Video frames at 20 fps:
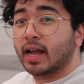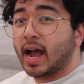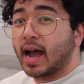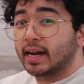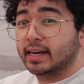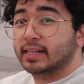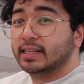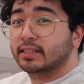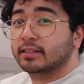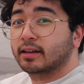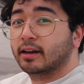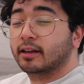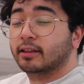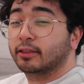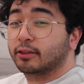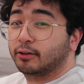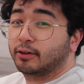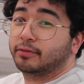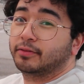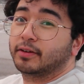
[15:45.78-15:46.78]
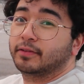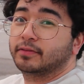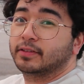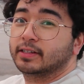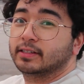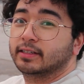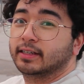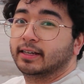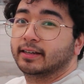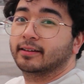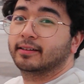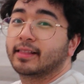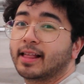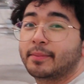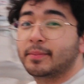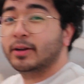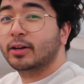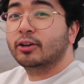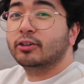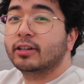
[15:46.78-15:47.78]
a Nissan 350Z? Let
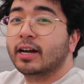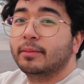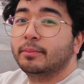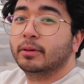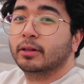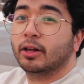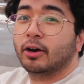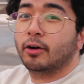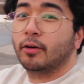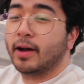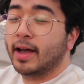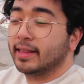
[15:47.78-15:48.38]
me know down below